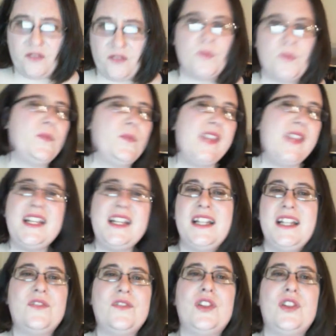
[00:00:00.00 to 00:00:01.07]
But they didn't
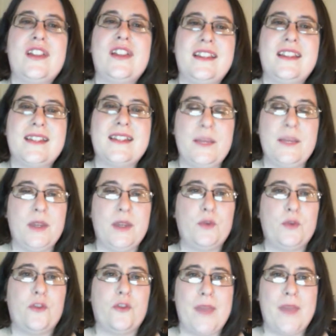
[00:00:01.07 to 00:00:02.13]
even look like the same people from
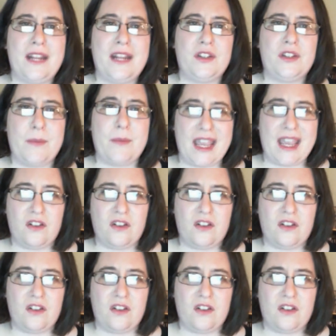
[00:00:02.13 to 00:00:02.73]
panel to panel.